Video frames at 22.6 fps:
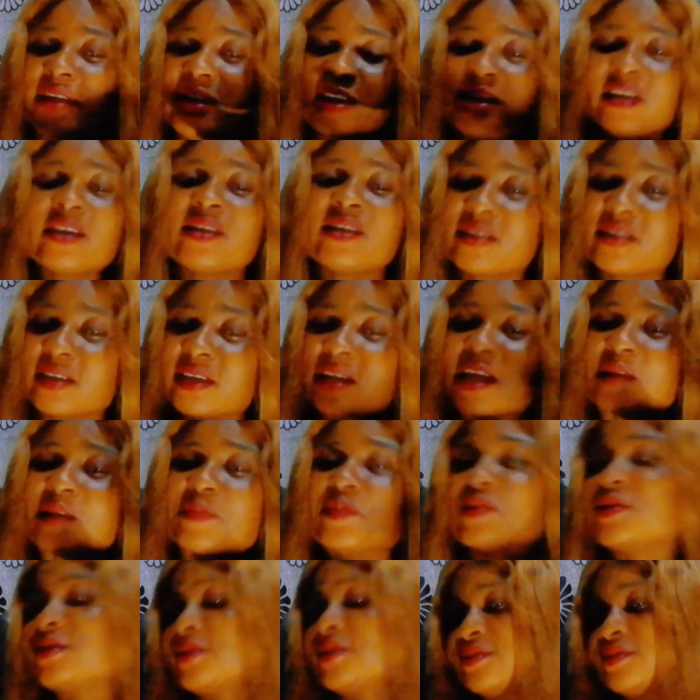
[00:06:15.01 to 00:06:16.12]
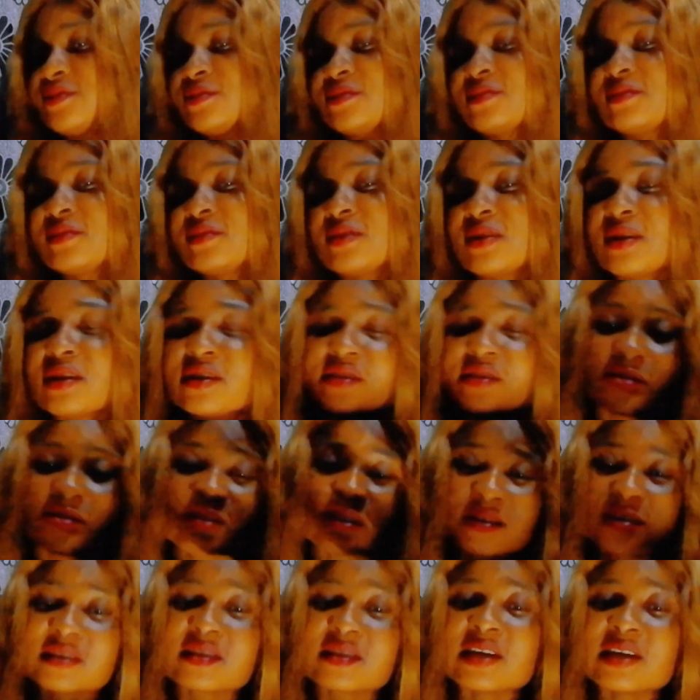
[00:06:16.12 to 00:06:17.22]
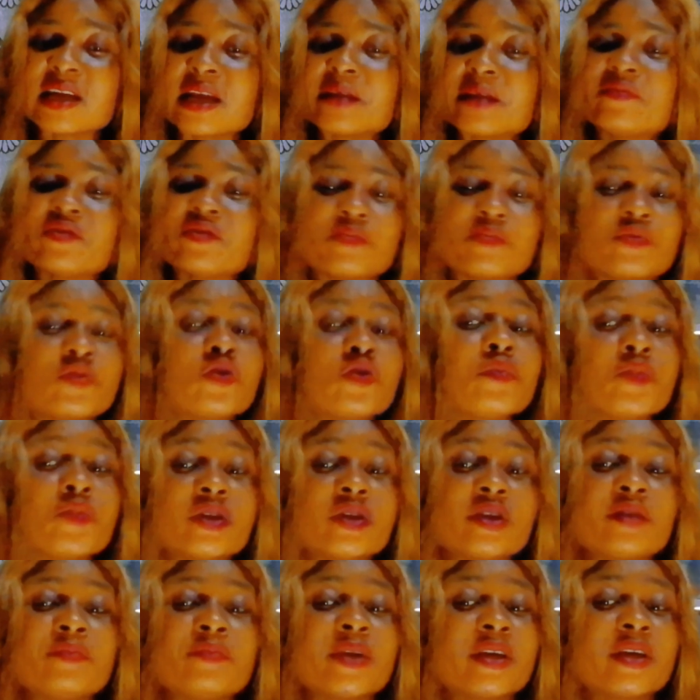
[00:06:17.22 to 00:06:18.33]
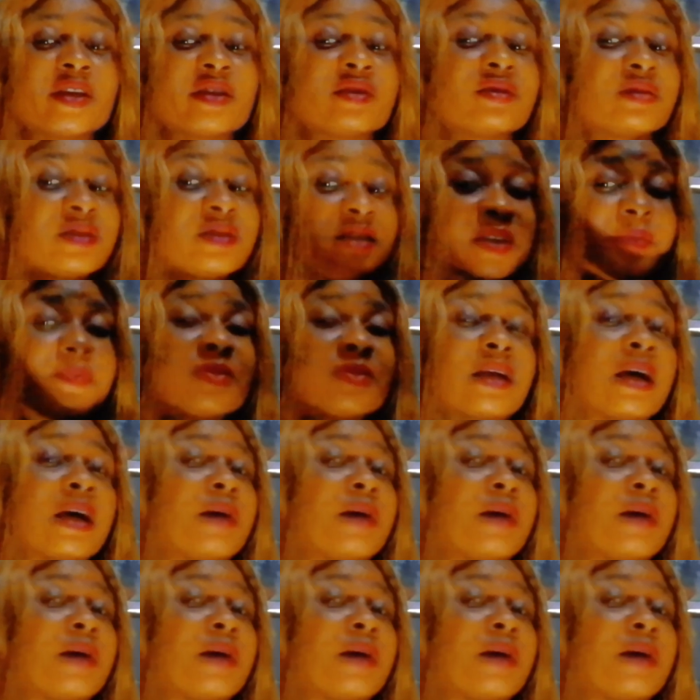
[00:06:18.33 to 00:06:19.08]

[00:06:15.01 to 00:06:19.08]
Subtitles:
hit the like button, subscribe for more money making tips